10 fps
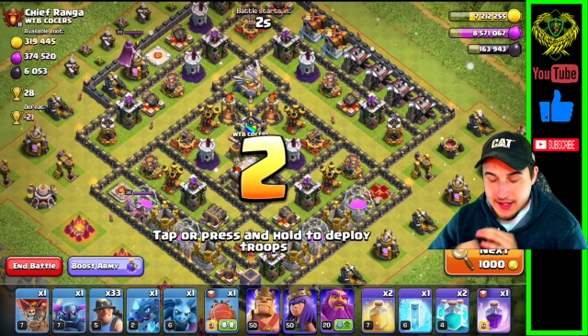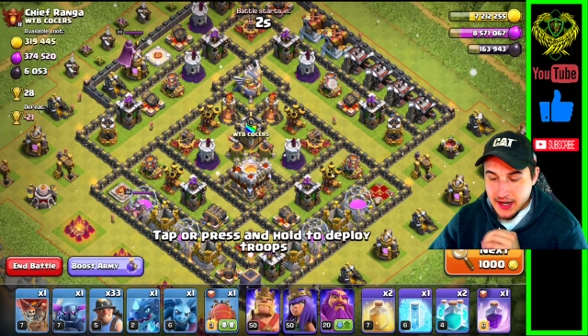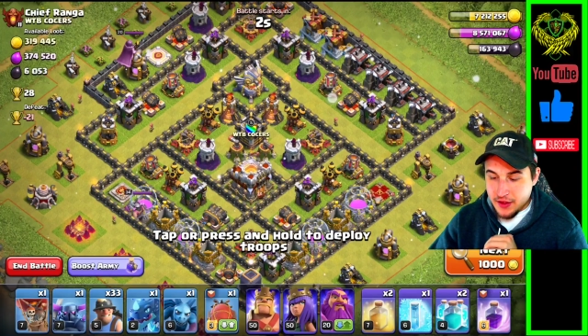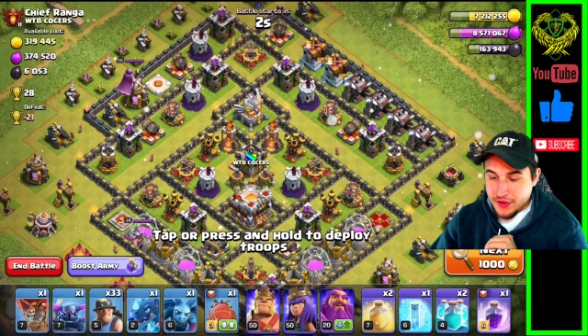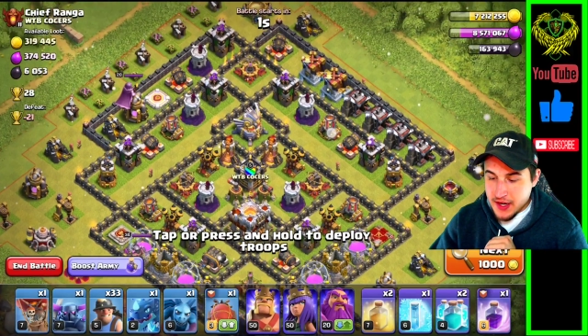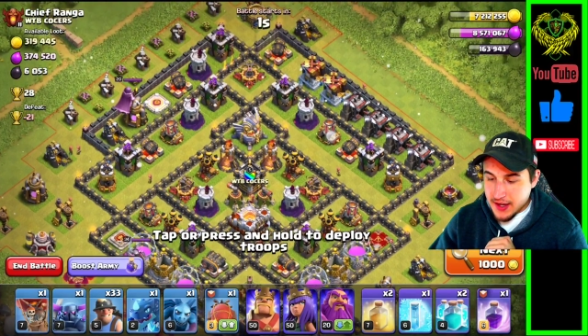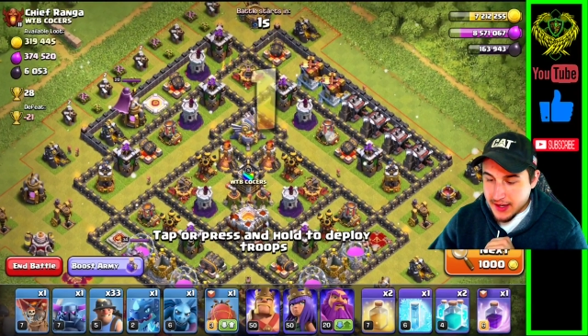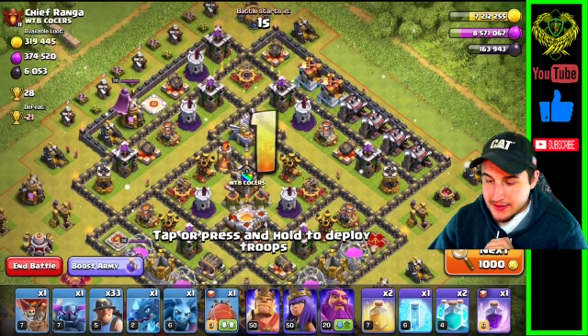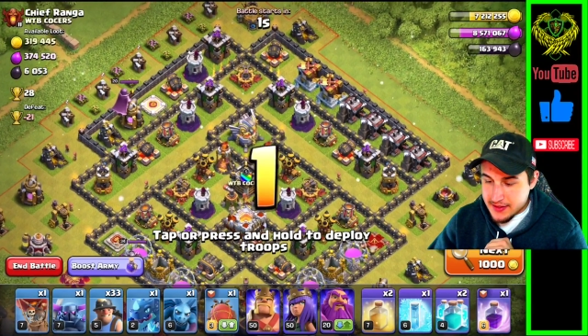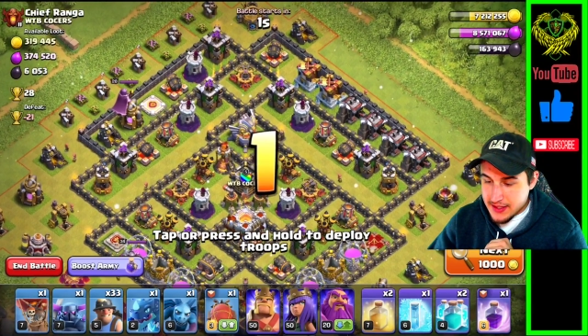I think I
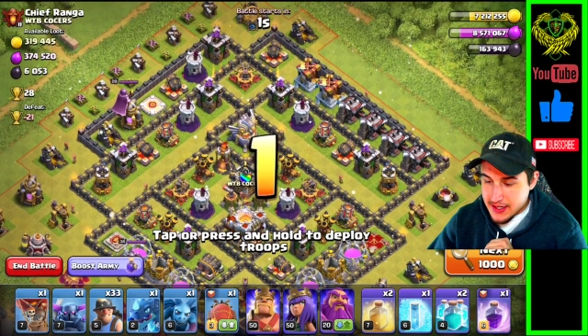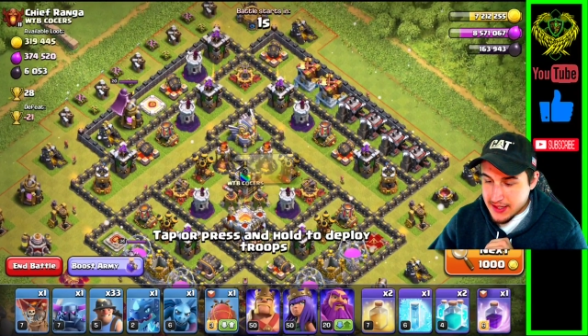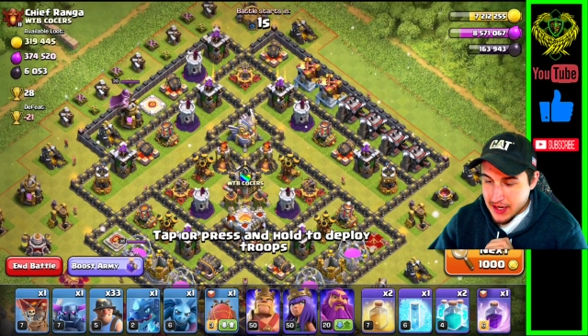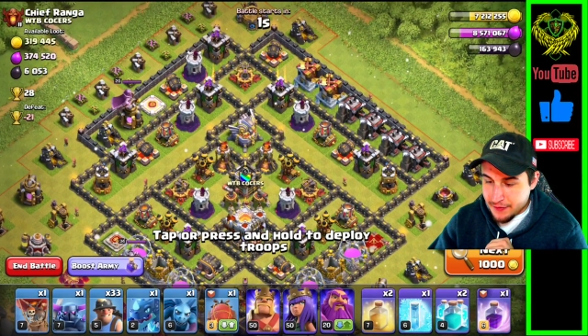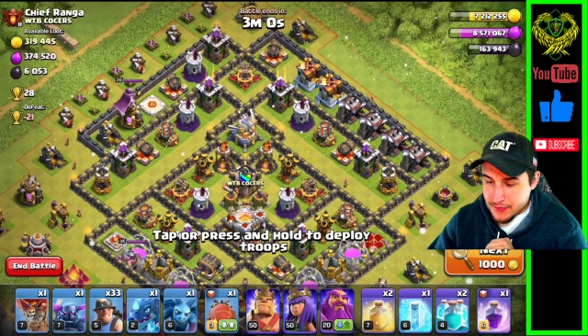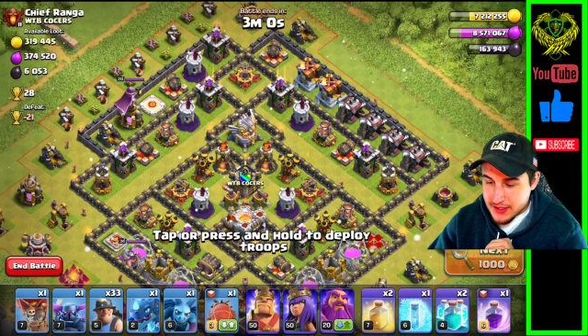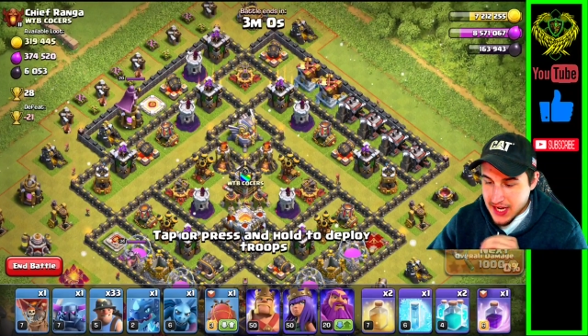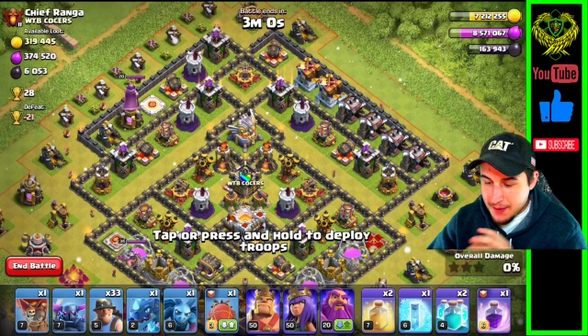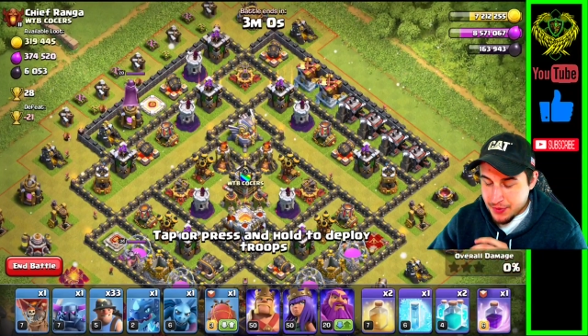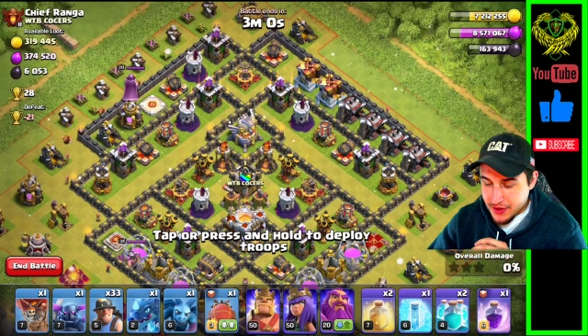can sneak down from the
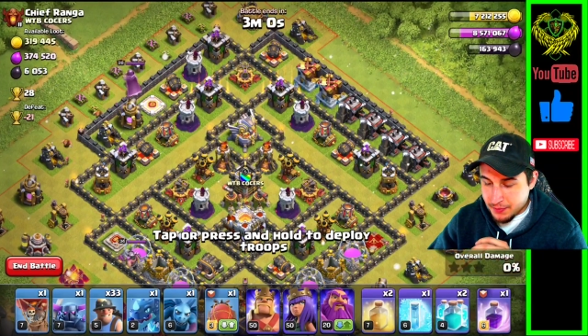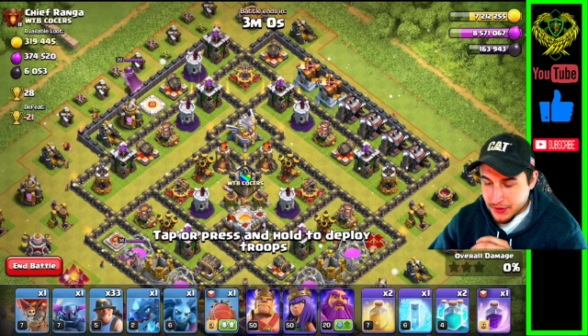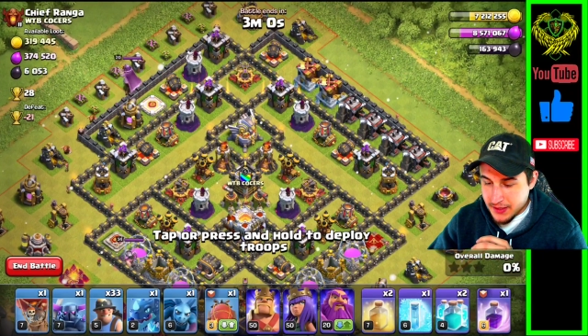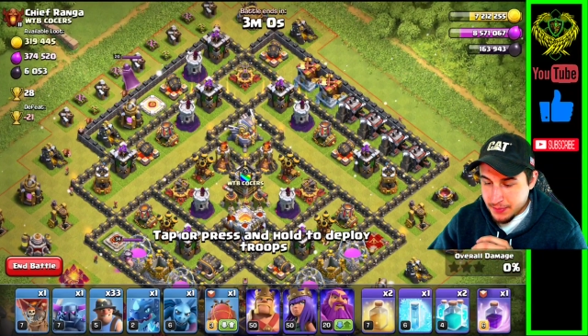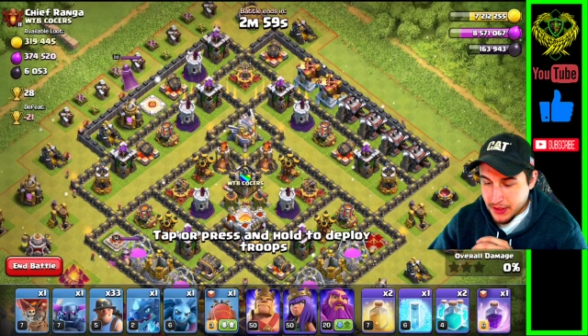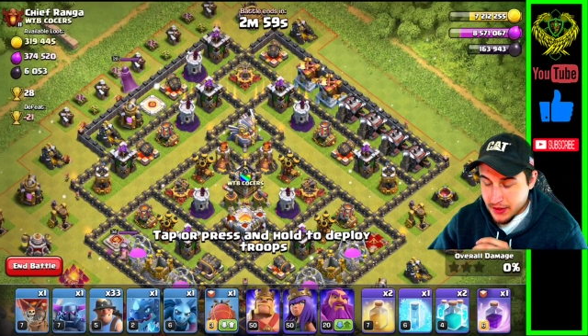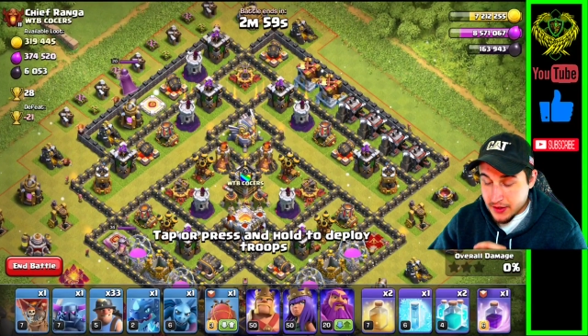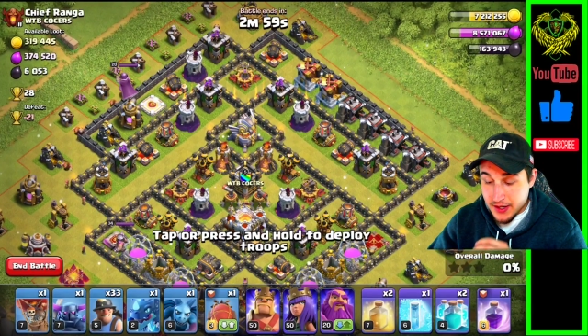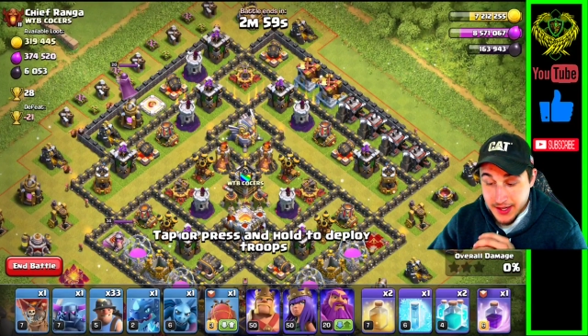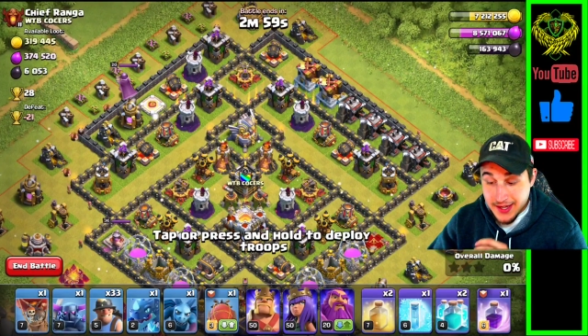top with a blimp here